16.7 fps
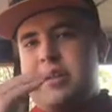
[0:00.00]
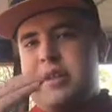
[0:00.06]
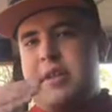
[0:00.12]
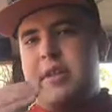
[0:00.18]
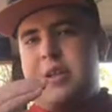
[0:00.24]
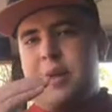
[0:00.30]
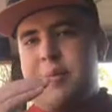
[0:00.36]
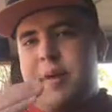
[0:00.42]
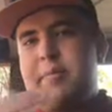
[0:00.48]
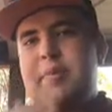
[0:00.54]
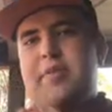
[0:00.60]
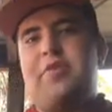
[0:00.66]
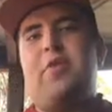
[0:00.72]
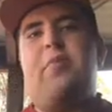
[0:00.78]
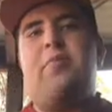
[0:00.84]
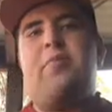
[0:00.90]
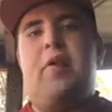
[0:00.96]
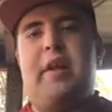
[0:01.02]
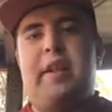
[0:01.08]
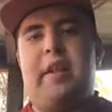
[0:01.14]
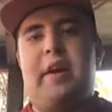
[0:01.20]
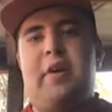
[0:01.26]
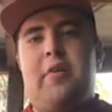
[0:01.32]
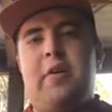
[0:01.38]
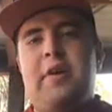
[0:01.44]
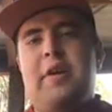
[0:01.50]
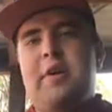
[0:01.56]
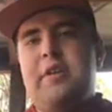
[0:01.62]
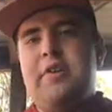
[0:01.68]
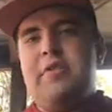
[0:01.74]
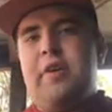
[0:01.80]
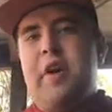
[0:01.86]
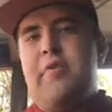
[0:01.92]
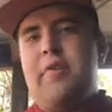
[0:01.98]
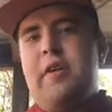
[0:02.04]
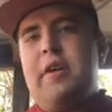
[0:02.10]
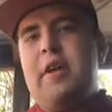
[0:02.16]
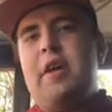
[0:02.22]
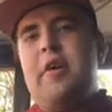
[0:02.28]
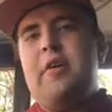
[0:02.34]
coming up the top right now. So really